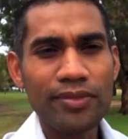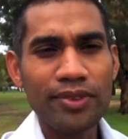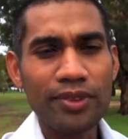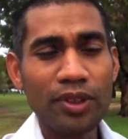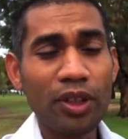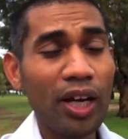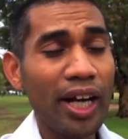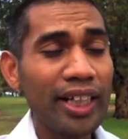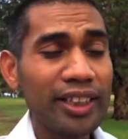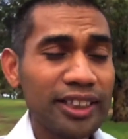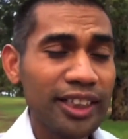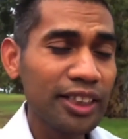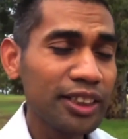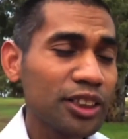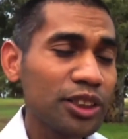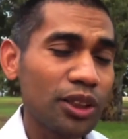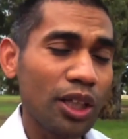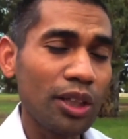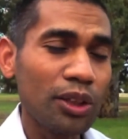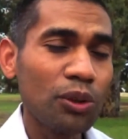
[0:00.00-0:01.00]
I
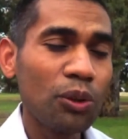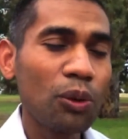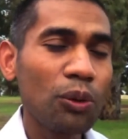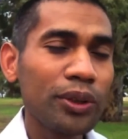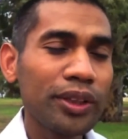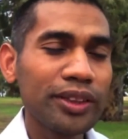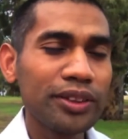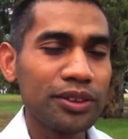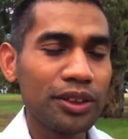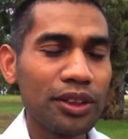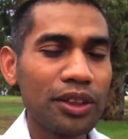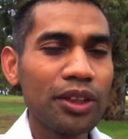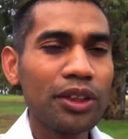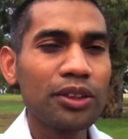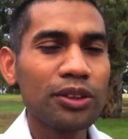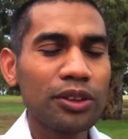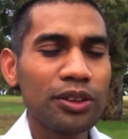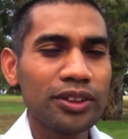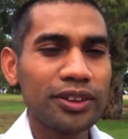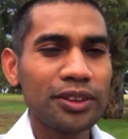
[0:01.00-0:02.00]
called into her
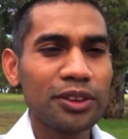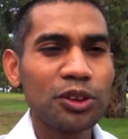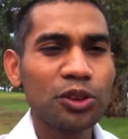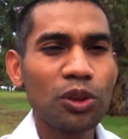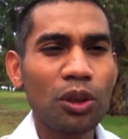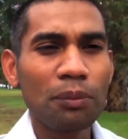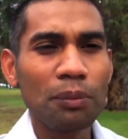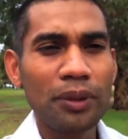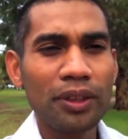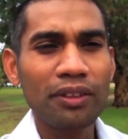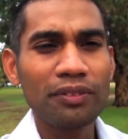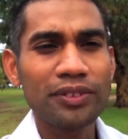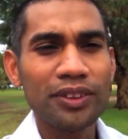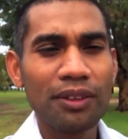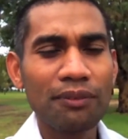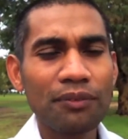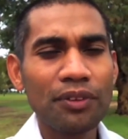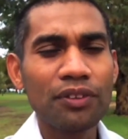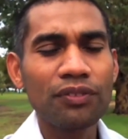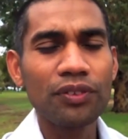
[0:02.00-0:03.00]
because I was dropping off
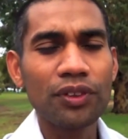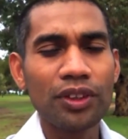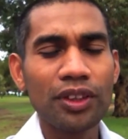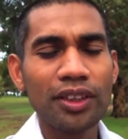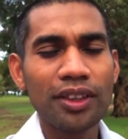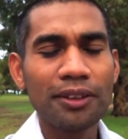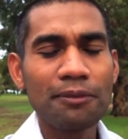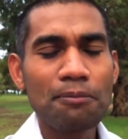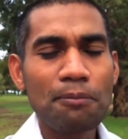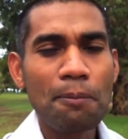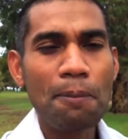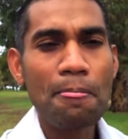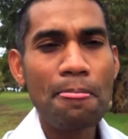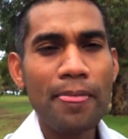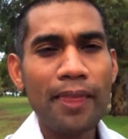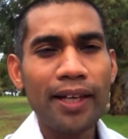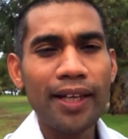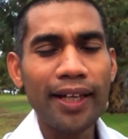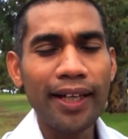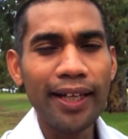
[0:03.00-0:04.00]
something for her,
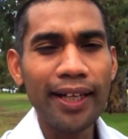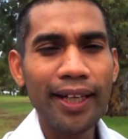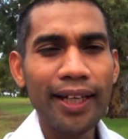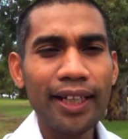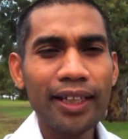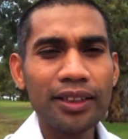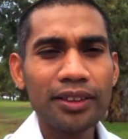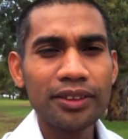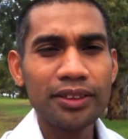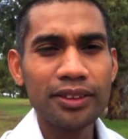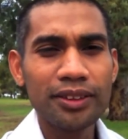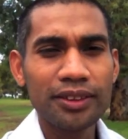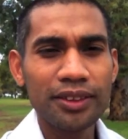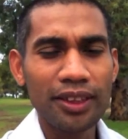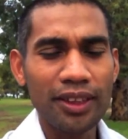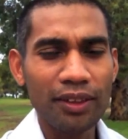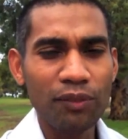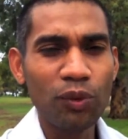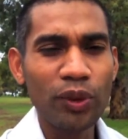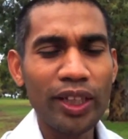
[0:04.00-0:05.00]
and
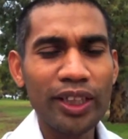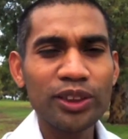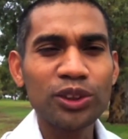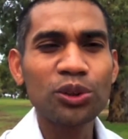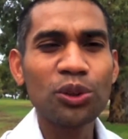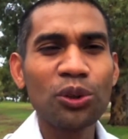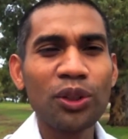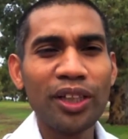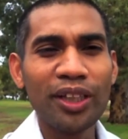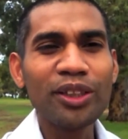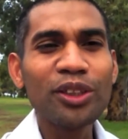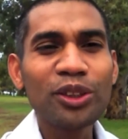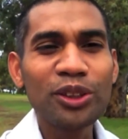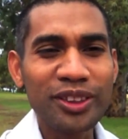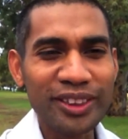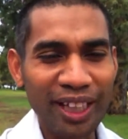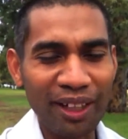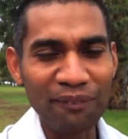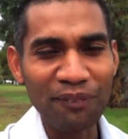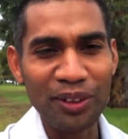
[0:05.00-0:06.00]
when I saw her, I knew
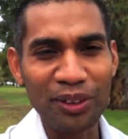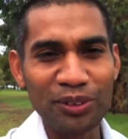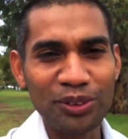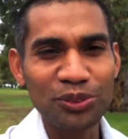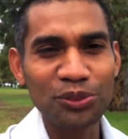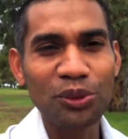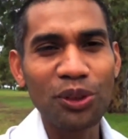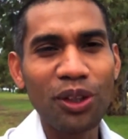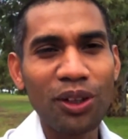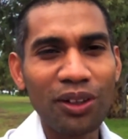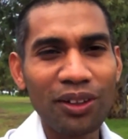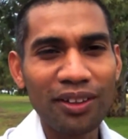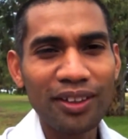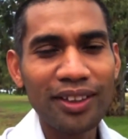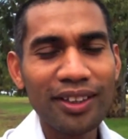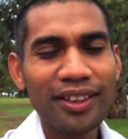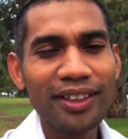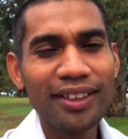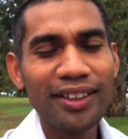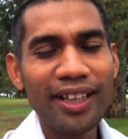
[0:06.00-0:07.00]
something was wrong,
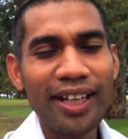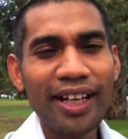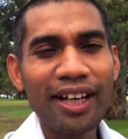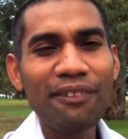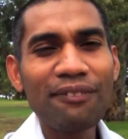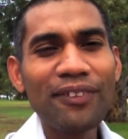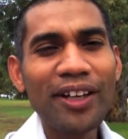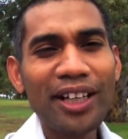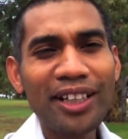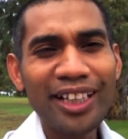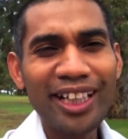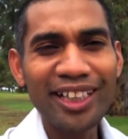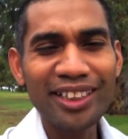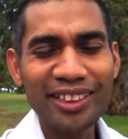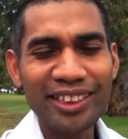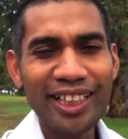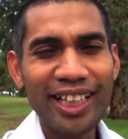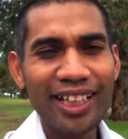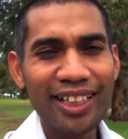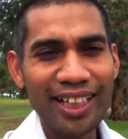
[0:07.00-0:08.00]
and I found out
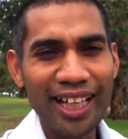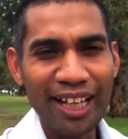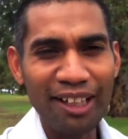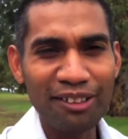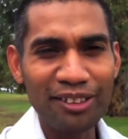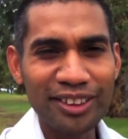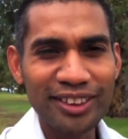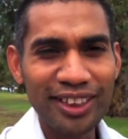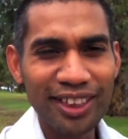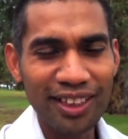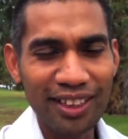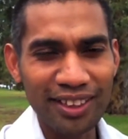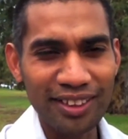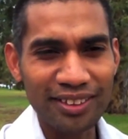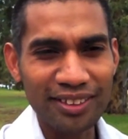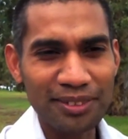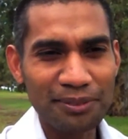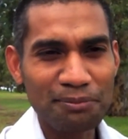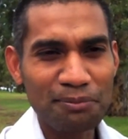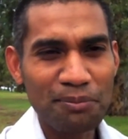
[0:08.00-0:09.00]
she had
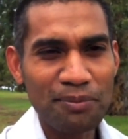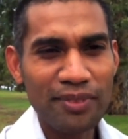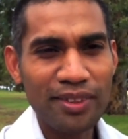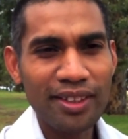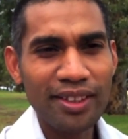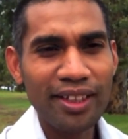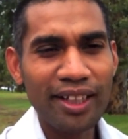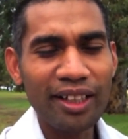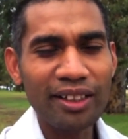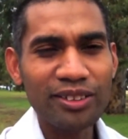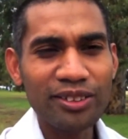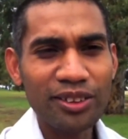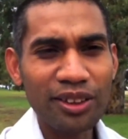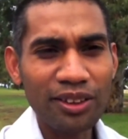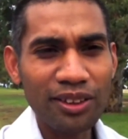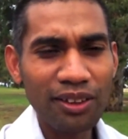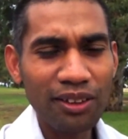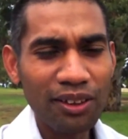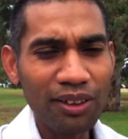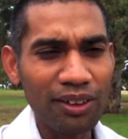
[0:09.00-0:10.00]
laryngitis, and I was
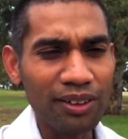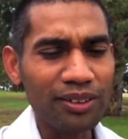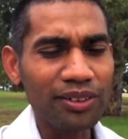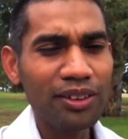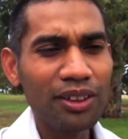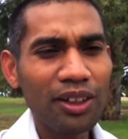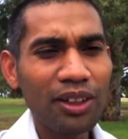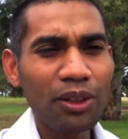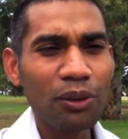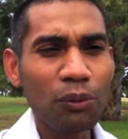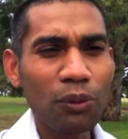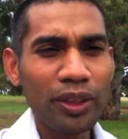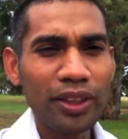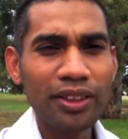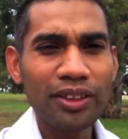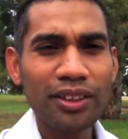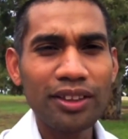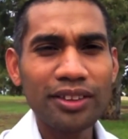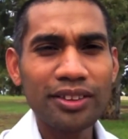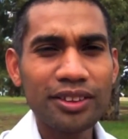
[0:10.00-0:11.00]
going, oh no, what are
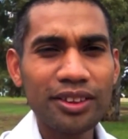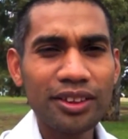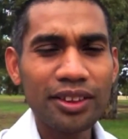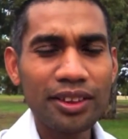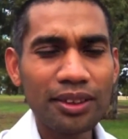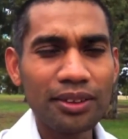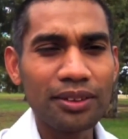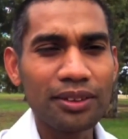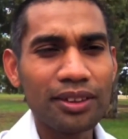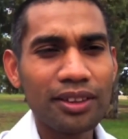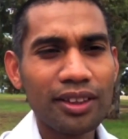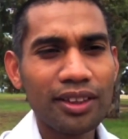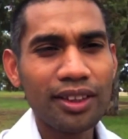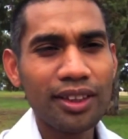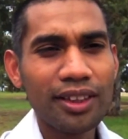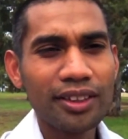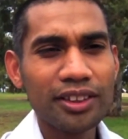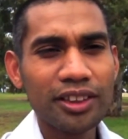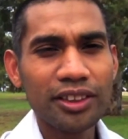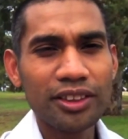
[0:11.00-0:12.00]
you gonna do?
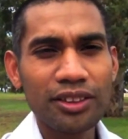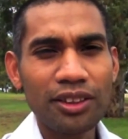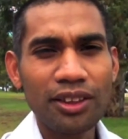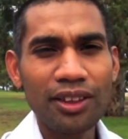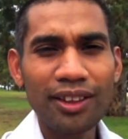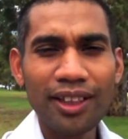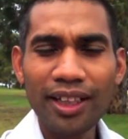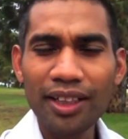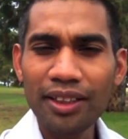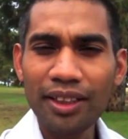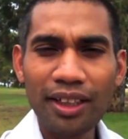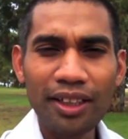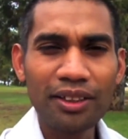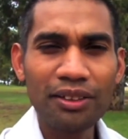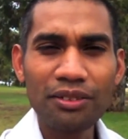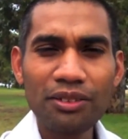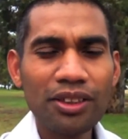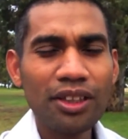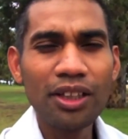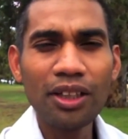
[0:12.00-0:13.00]
She's going, I
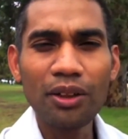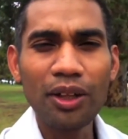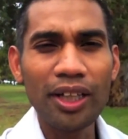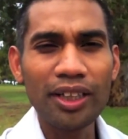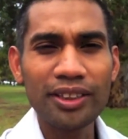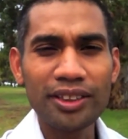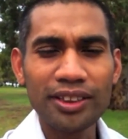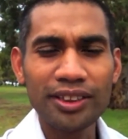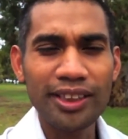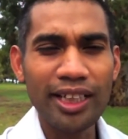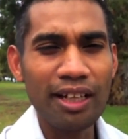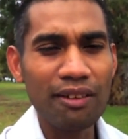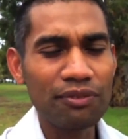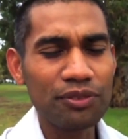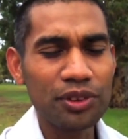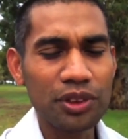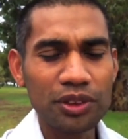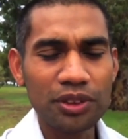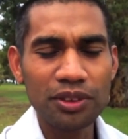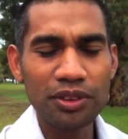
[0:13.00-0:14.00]
don't know, I just have
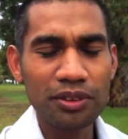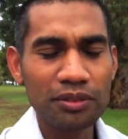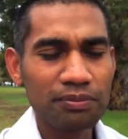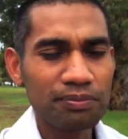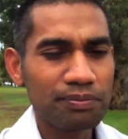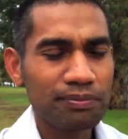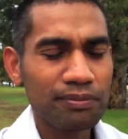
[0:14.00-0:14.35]
to,